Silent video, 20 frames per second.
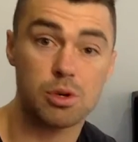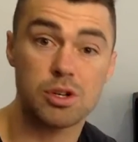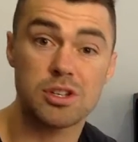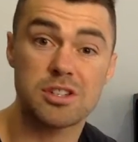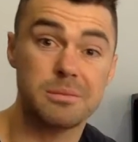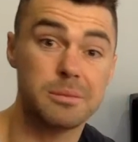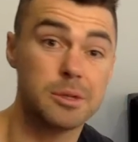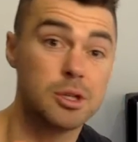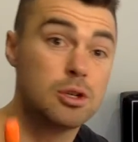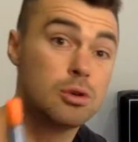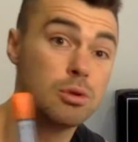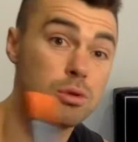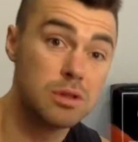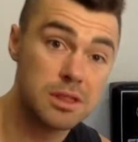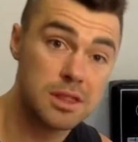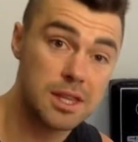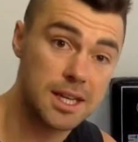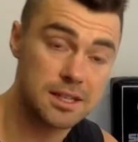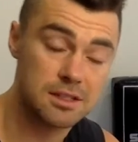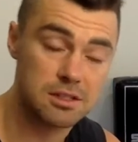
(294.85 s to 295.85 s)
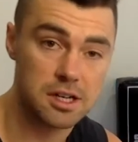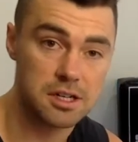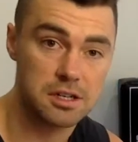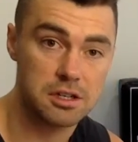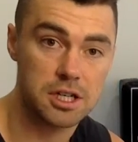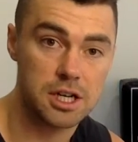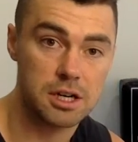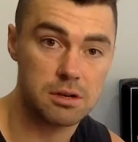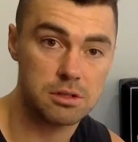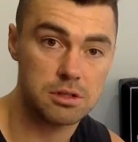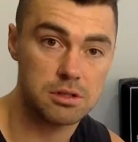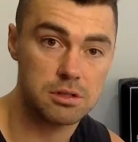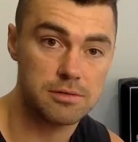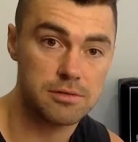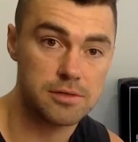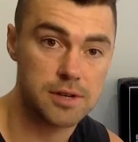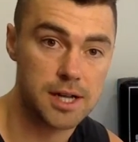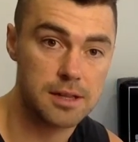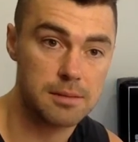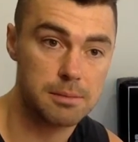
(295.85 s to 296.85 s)
What are some good things I could go and do
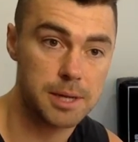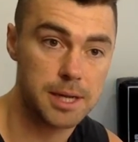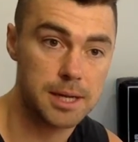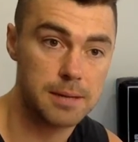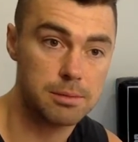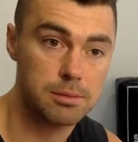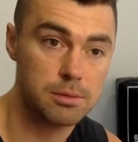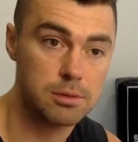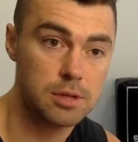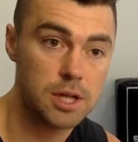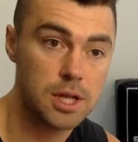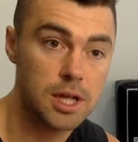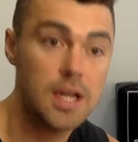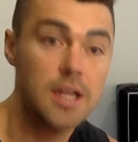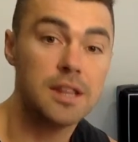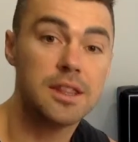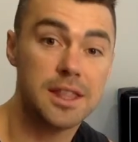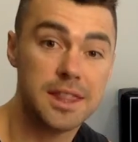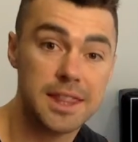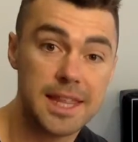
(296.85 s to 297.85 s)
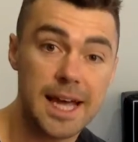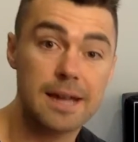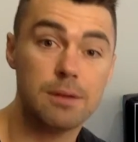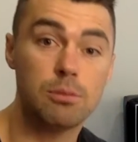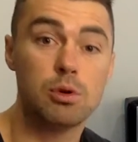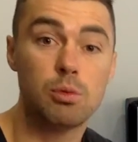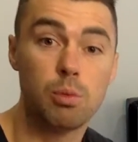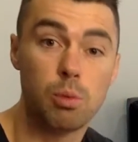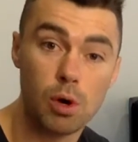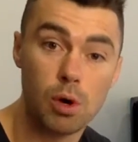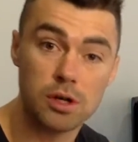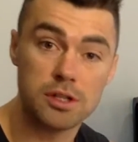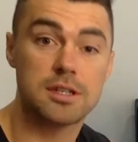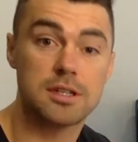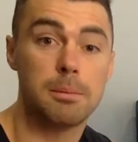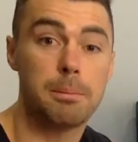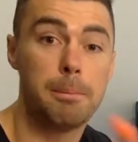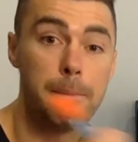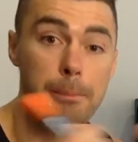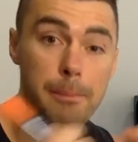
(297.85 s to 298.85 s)
for other people that they would want to